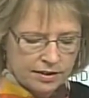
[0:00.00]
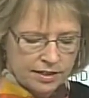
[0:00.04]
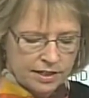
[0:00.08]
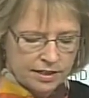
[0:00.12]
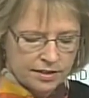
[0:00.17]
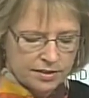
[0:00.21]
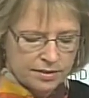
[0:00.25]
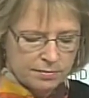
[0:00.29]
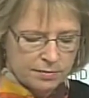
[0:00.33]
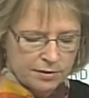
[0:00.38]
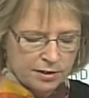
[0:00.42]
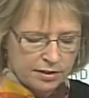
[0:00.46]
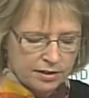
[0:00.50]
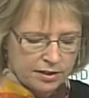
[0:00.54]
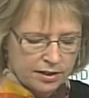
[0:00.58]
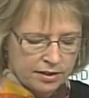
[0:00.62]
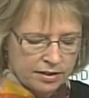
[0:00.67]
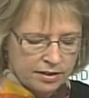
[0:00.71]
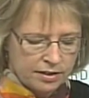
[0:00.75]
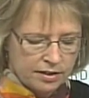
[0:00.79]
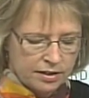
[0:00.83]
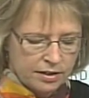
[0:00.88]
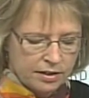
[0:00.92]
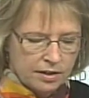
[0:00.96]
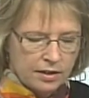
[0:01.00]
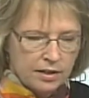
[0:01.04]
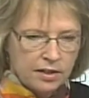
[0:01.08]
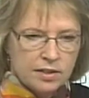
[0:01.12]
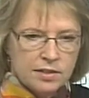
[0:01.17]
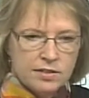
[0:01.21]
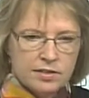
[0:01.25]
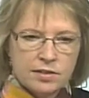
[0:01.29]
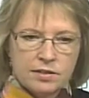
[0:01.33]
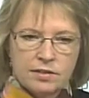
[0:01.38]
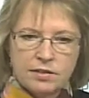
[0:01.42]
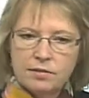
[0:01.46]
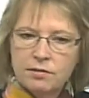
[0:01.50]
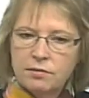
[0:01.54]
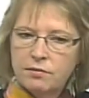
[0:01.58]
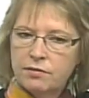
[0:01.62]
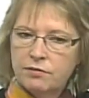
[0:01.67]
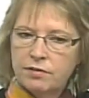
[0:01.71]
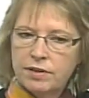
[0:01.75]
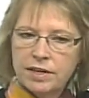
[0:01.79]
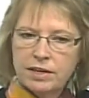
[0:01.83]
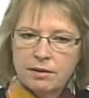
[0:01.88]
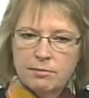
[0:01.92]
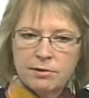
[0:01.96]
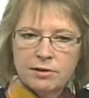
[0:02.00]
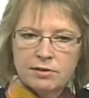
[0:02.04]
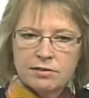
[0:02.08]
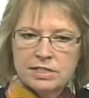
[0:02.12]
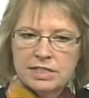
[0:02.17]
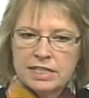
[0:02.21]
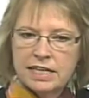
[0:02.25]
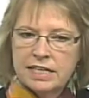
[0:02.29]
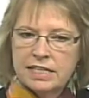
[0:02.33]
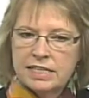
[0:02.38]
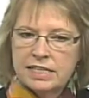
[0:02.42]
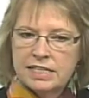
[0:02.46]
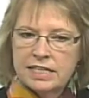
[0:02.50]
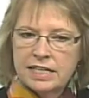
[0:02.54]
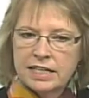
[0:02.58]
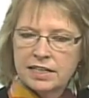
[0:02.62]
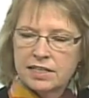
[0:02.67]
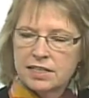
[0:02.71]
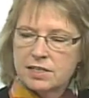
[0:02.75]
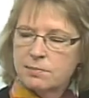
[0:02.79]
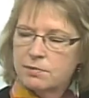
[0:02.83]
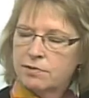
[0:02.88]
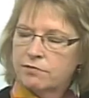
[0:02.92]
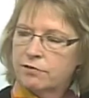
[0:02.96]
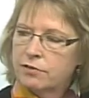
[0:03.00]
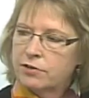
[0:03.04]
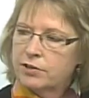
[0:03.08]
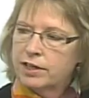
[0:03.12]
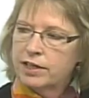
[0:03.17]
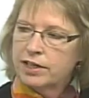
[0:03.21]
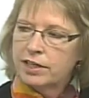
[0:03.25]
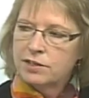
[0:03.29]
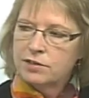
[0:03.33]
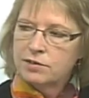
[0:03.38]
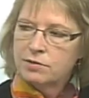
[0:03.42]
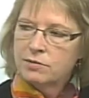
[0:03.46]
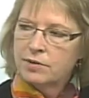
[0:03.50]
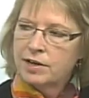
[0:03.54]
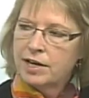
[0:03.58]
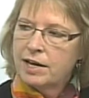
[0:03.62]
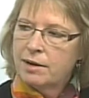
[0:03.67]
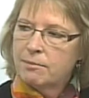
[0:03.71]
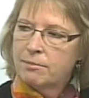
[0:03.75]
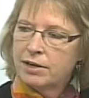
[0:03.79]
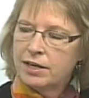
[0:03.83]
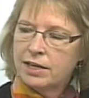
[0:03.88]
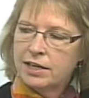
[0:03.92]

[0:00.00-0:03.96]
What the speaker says: Thanks, Mary. So we've got about 10 seconds before I need to wrap.